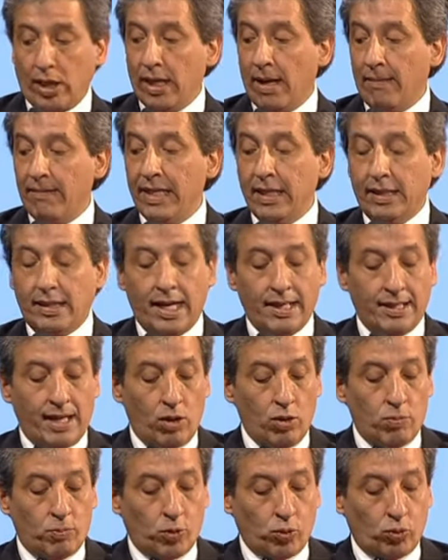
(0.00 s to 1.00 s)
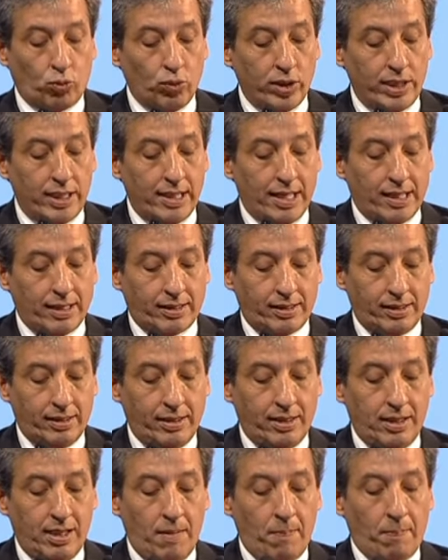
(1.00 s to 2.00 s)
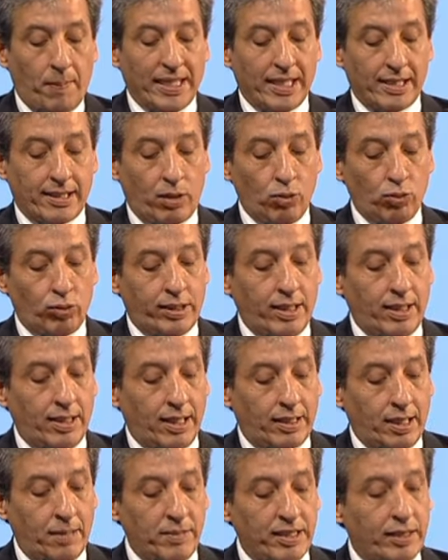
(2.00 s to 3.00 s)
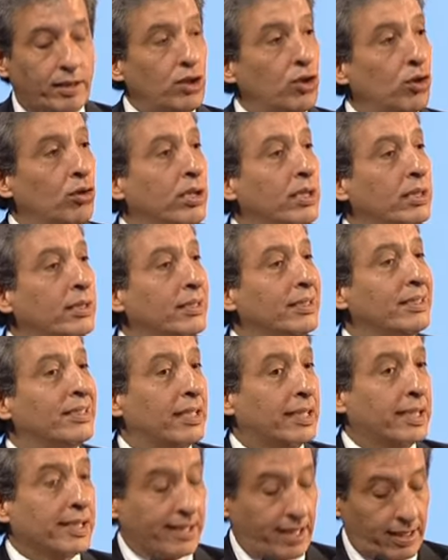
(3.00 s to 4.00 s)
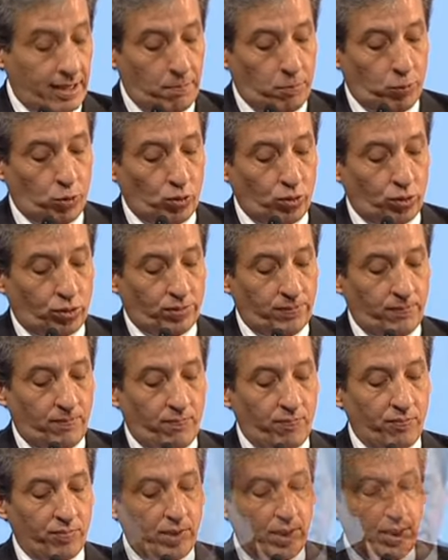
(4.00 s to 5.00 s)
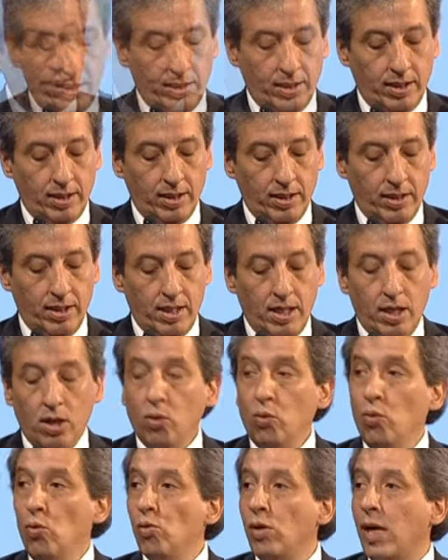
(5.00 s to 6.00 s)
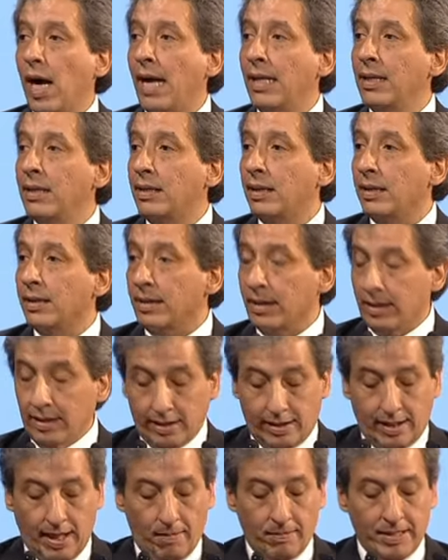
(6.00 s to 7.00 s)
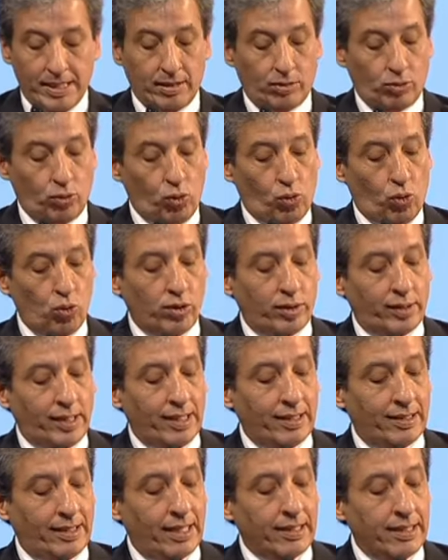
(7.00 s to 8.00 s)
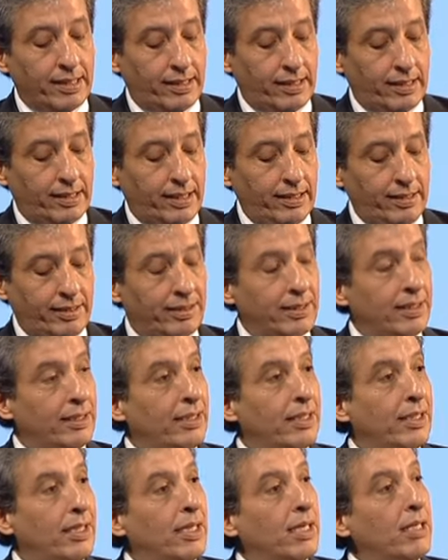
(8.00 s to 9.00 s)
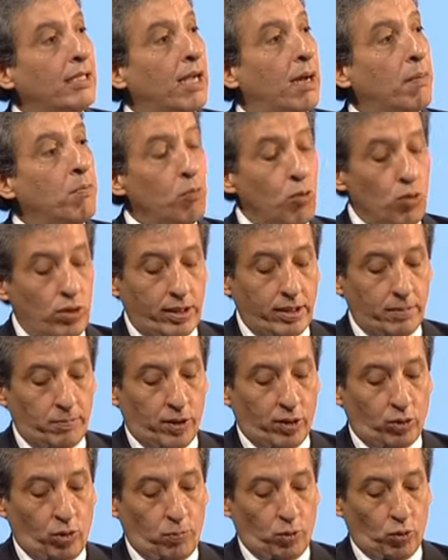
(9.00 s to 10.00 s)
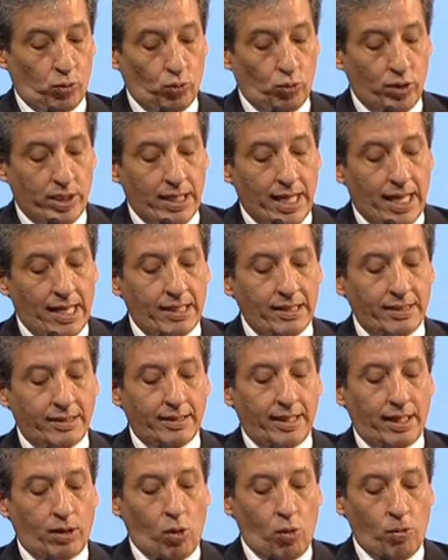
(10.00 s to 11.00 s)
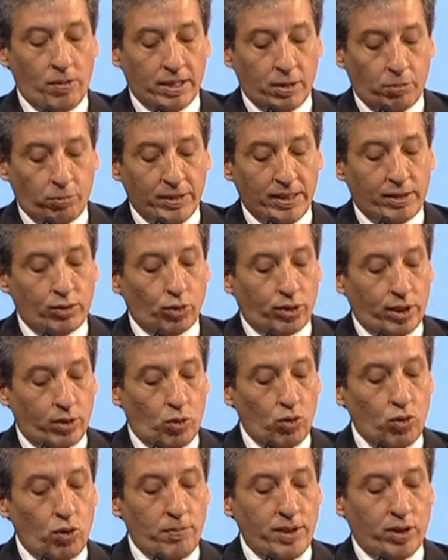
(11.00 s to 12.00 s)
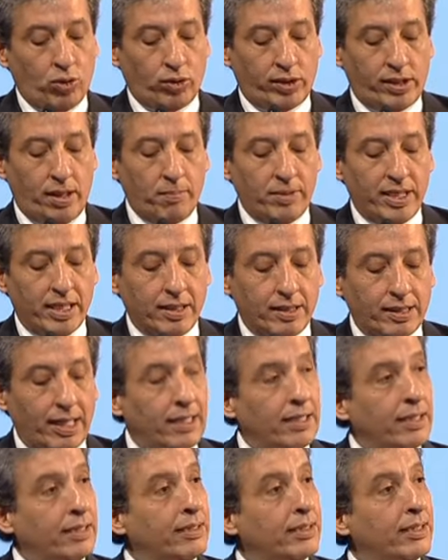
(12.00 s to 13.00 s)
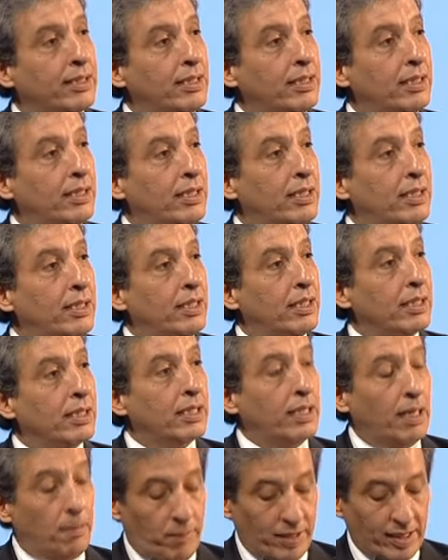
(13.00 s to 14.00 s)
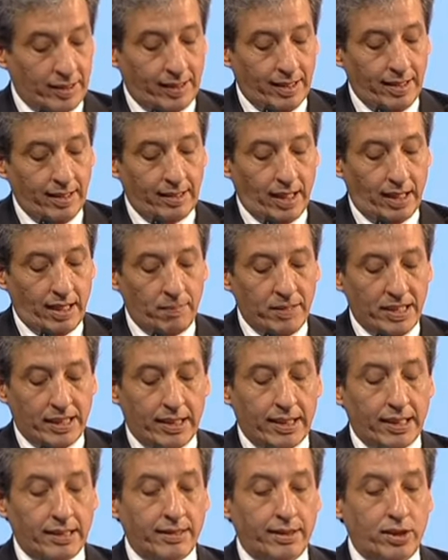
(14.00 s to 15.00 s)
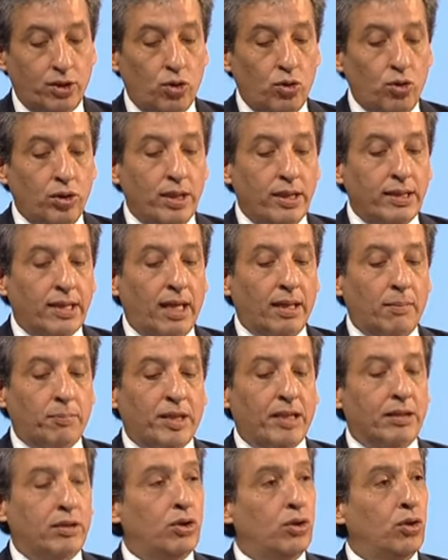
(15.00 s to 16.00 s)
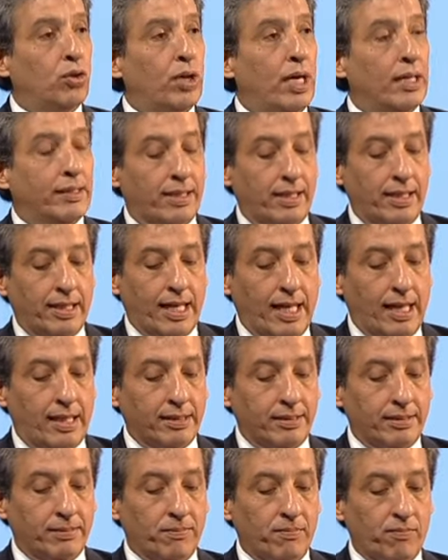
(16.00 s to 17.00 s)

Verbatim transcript: Peru's environment minister said it's never been clearer that the window of opportunity to reduce the emissions will close soon. It's never been seen with so much clarity the multiple opportunities for mutual economic and environmental benefits that accelerated adoption can present.